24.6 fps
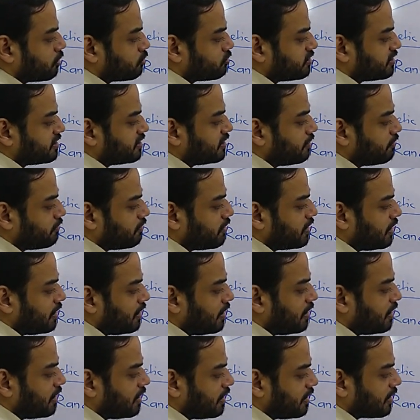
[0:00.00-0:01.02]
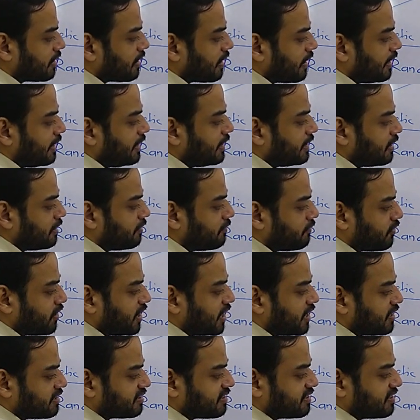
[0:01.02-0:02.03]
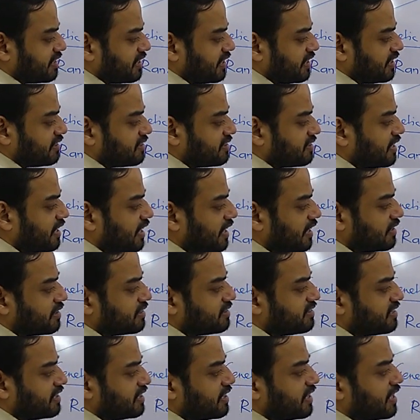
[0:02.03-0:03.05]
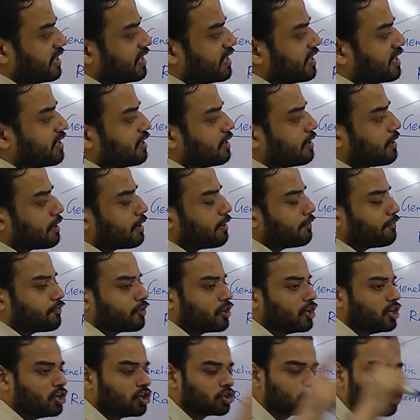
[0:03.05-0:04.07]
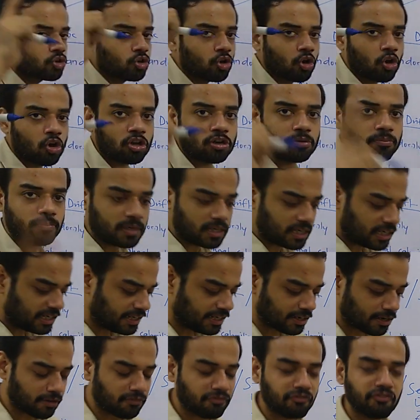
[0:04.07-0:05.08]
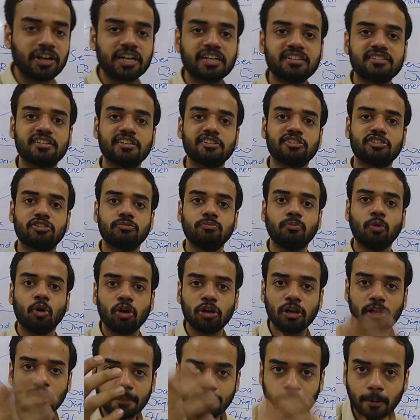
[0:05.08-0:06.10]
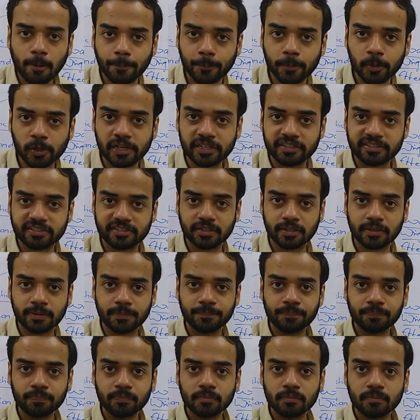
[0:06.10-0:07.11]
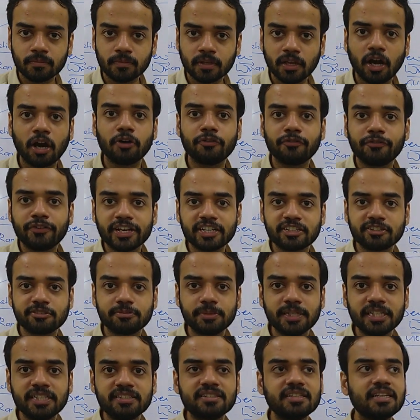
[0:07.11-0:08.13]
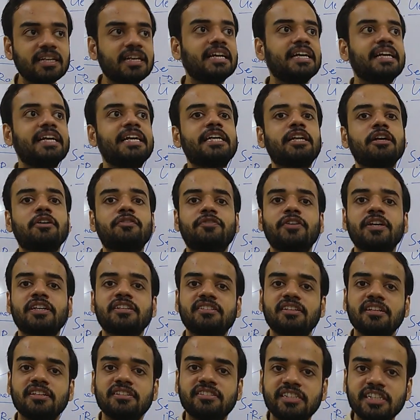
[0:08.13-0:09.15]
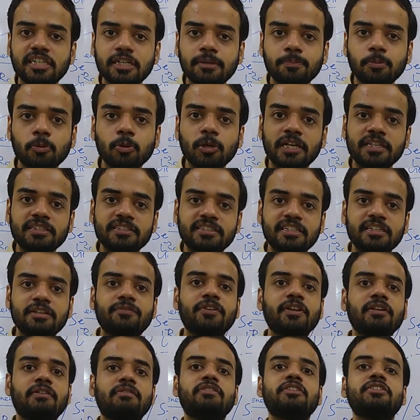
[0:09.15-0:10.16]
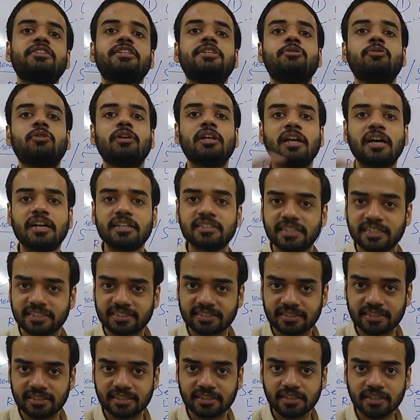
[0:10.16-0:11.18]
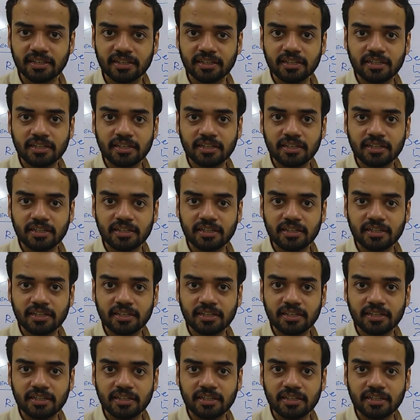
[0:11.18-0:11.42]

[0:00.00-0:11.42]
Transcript: Now Sewall Wright effect says that genetic drift normally affects a smaller population. Affects means it affects the gene pool and gene frequency to a large extent.